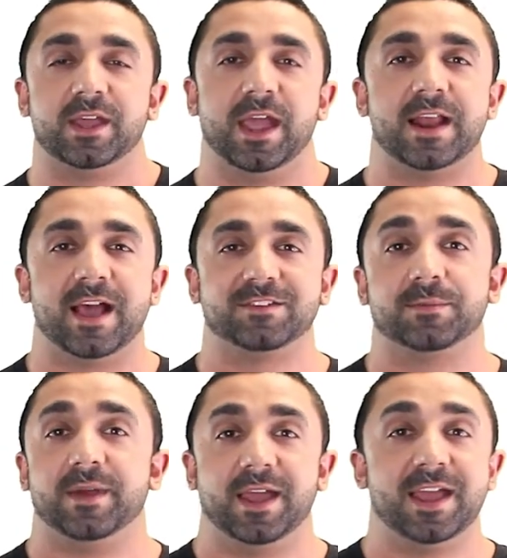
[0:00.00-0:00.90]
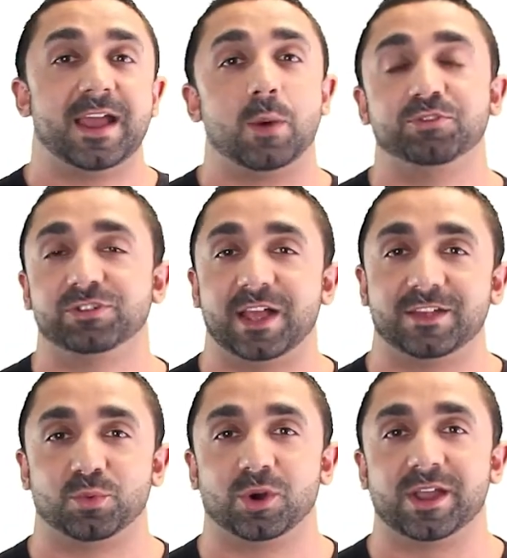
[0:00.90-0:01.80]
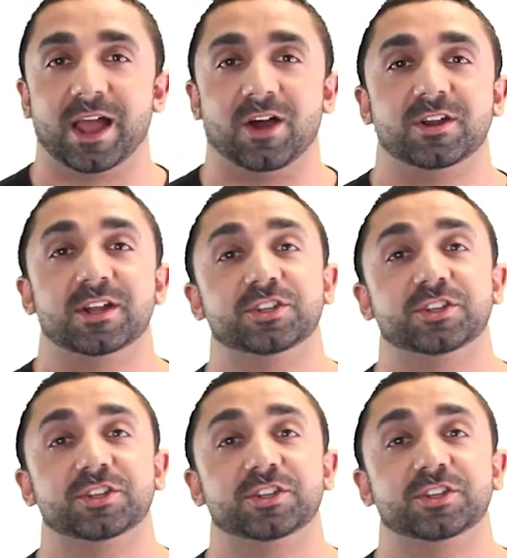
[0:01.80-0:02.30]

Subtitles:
and ask them, hey, how was your last workout?